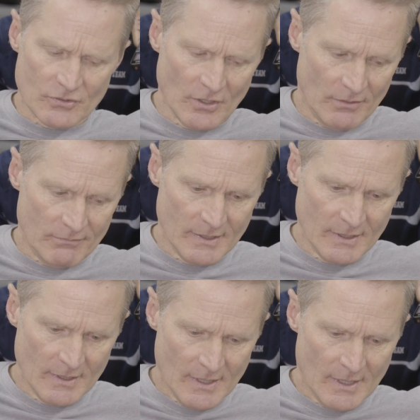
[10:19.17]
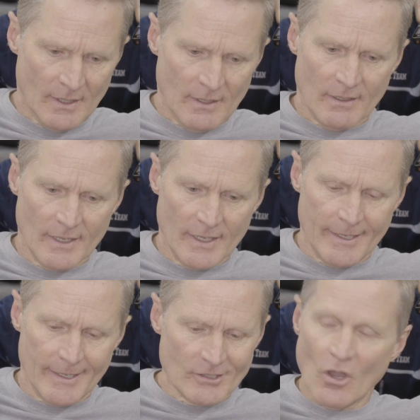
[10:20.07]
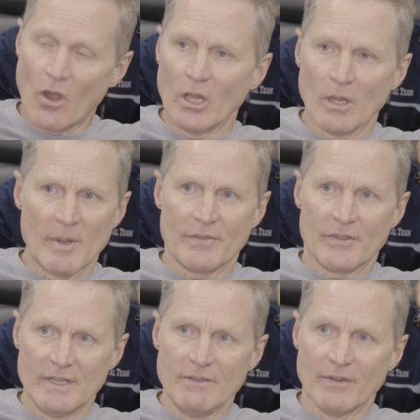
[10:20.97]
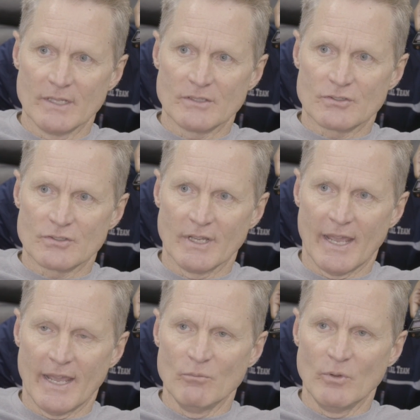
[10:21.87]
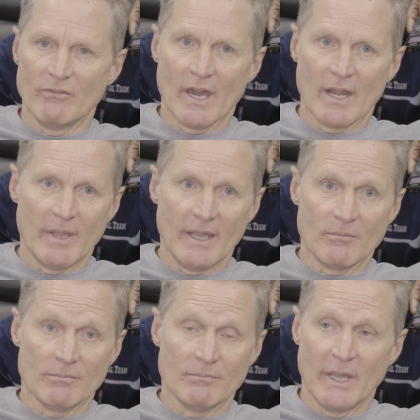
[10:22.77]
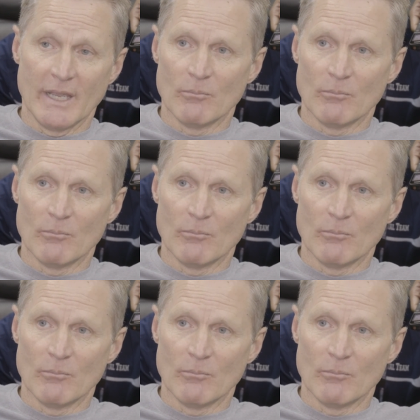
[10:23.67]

So uh, it's all about the defense tonight, and we've got to make big